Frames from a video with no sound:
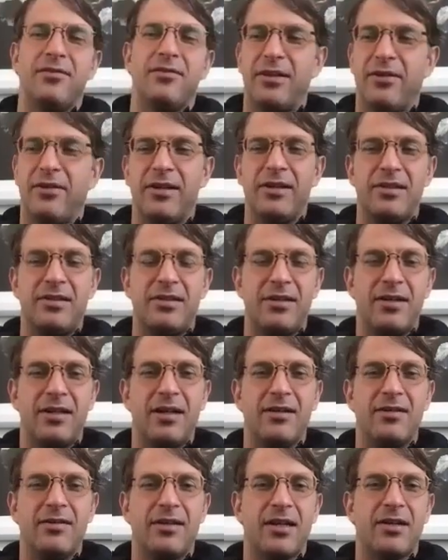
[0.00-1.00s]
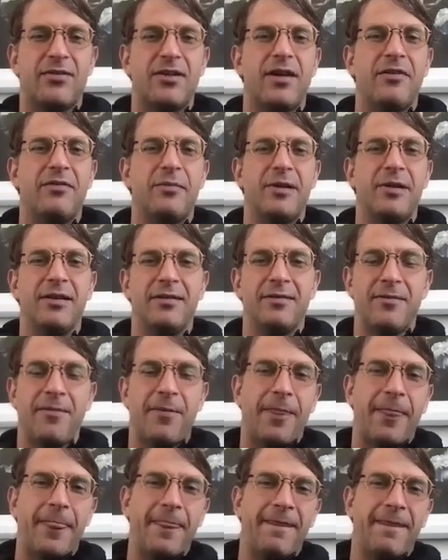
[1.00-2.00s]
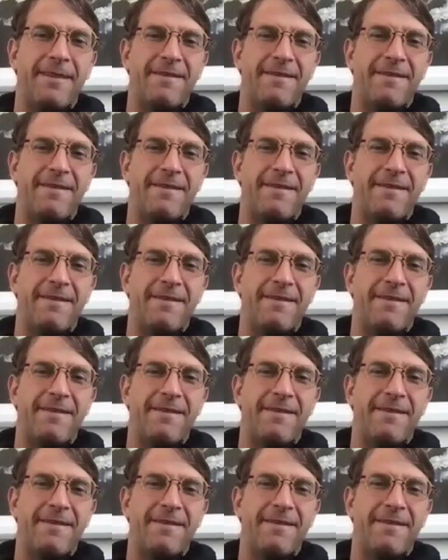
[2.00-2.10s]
Really great to see you guys. Thanks for having me. Yep.